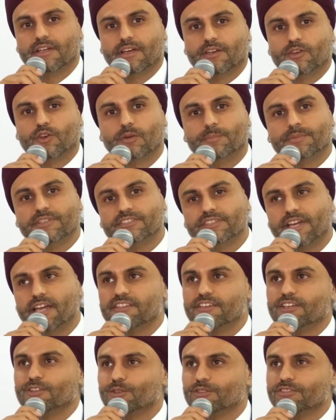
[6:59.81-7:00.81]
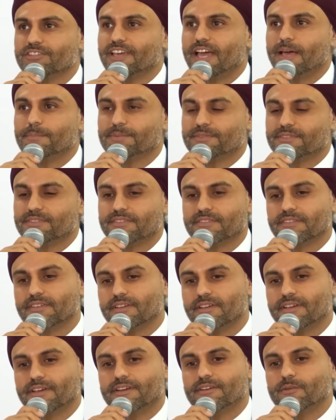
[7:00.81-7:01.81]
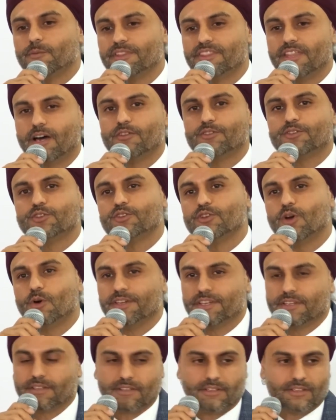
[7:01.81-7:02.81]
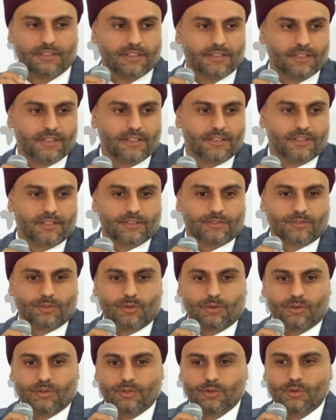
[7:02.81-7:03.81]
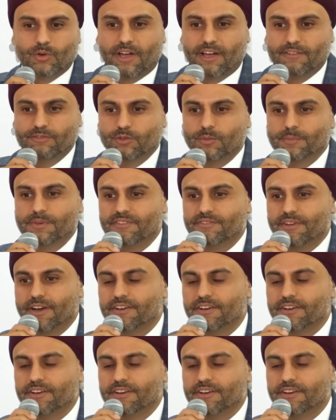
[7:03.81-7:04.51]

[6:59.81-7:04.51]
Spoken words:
you'll be changing those caps without you knowing. So you have to be very